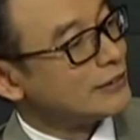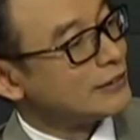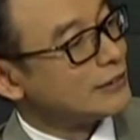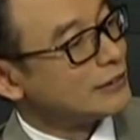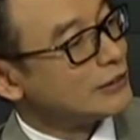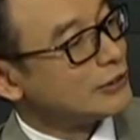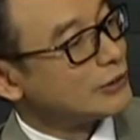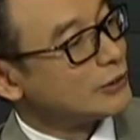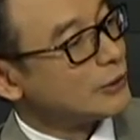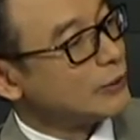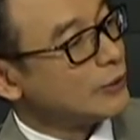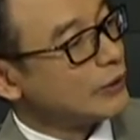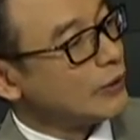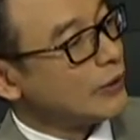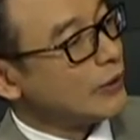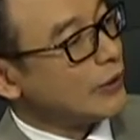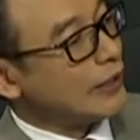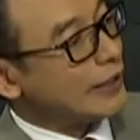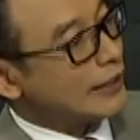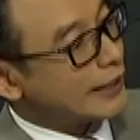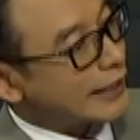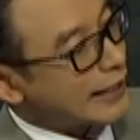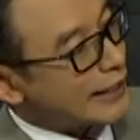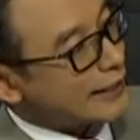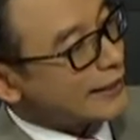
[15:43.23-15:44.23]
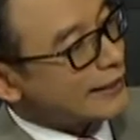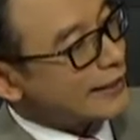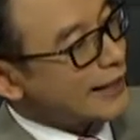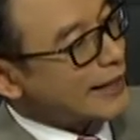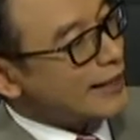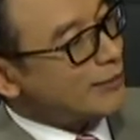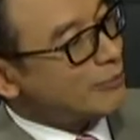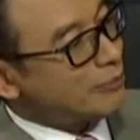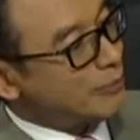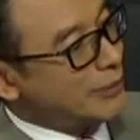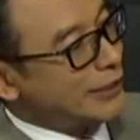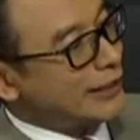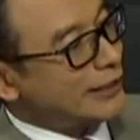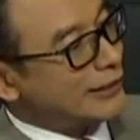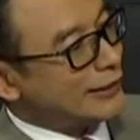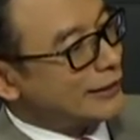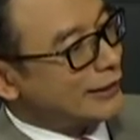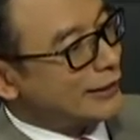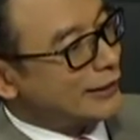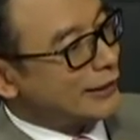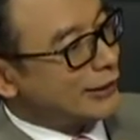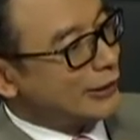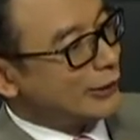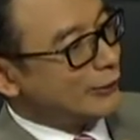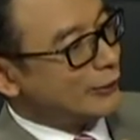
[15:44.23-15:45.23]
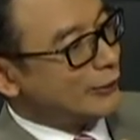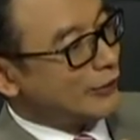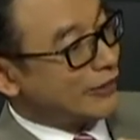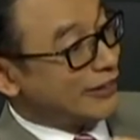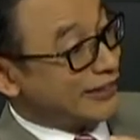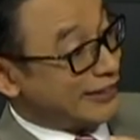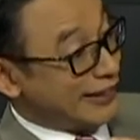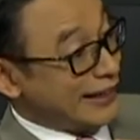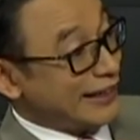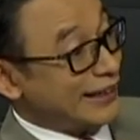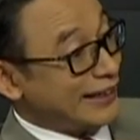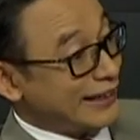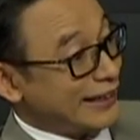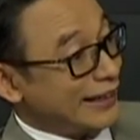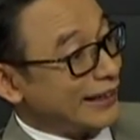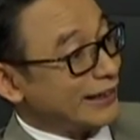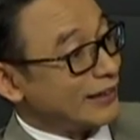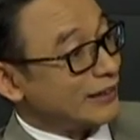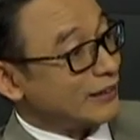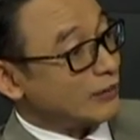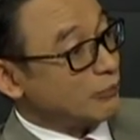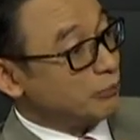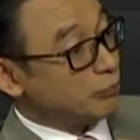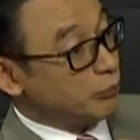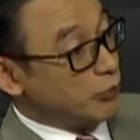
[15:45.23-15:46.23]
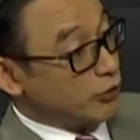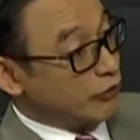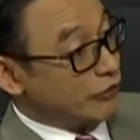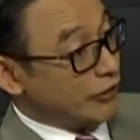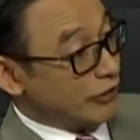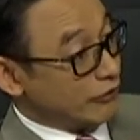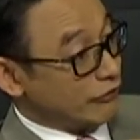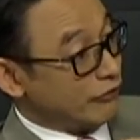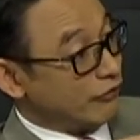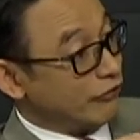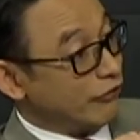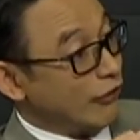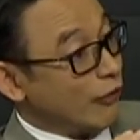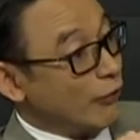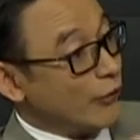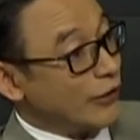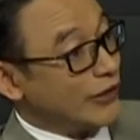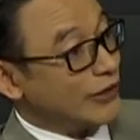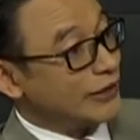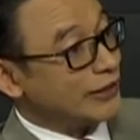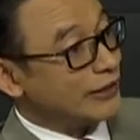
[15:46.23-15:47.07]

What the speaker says: So can that be a new thinking moving forward?